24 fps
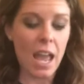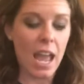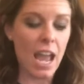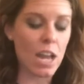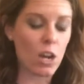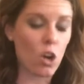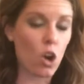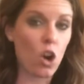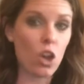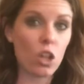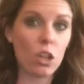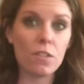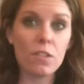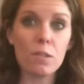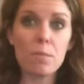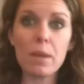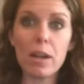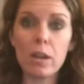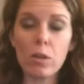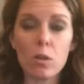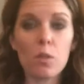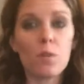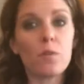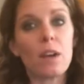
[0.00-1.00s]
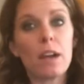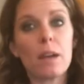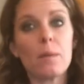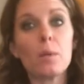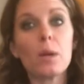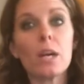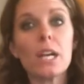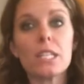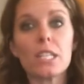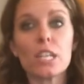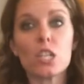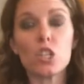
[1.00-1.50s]
And all of the
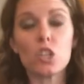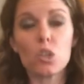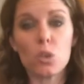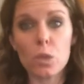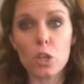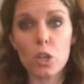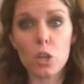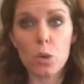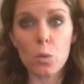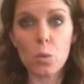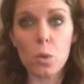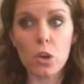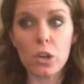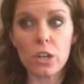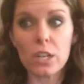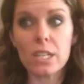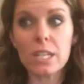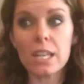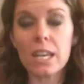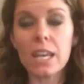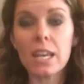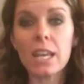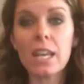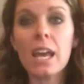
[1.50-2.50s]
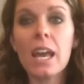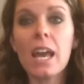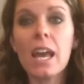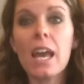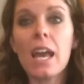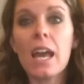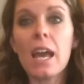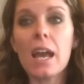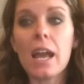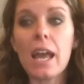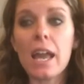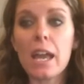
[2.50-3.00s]
microfiber has a 2-year warranty.
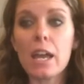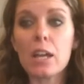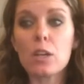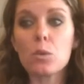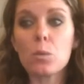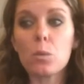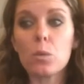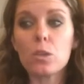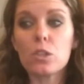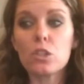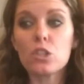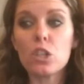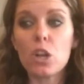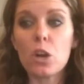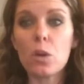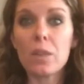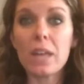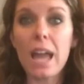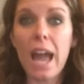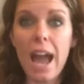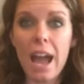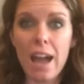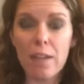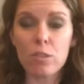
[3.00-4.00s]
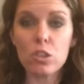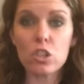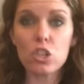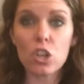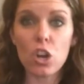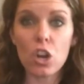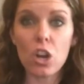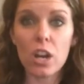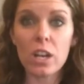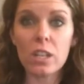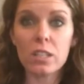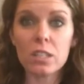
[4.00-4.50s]
And so the average
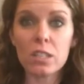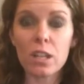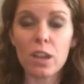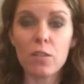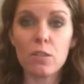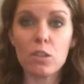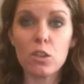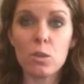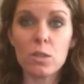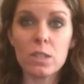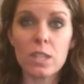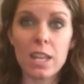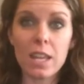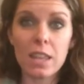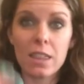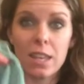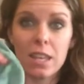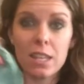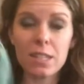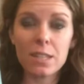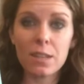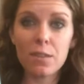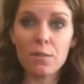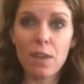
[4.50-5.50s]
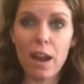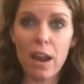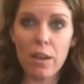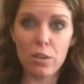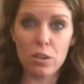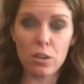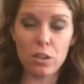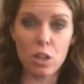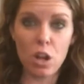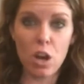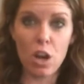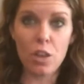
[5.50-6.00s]
cost of using this
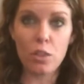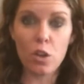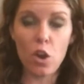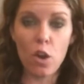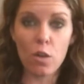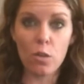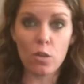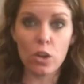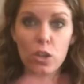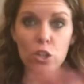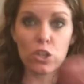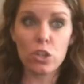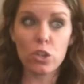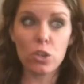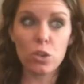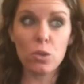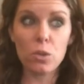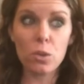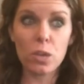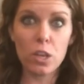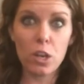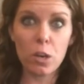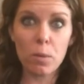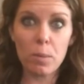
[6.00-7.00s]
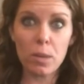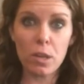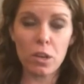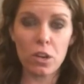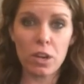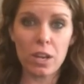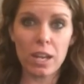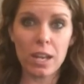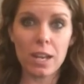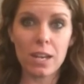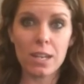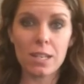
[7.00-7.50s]
EnviroCloth over a 2-year
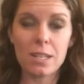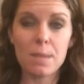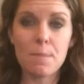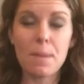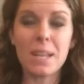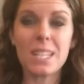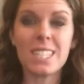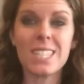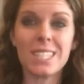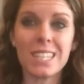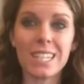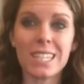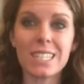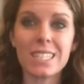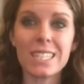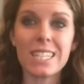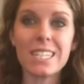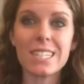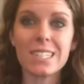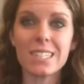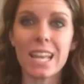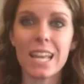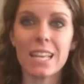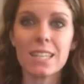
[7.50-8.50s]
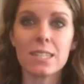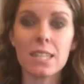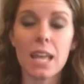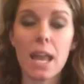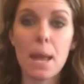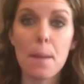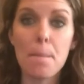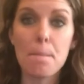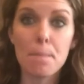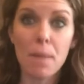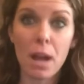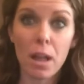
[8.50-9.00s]
period is about 60 cents
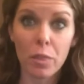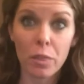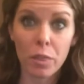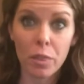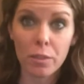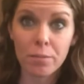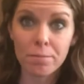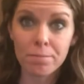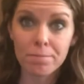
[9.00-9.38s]
a month,